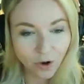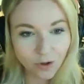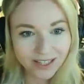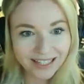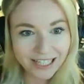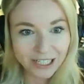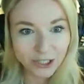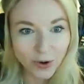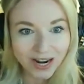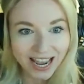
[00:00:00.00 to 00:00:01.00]
only he
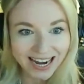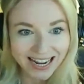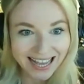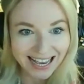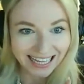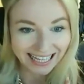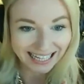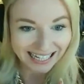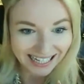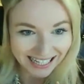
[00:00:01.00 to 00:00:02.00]
donated a
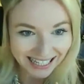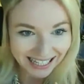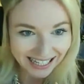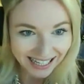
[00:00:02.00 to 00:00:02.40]
kidney,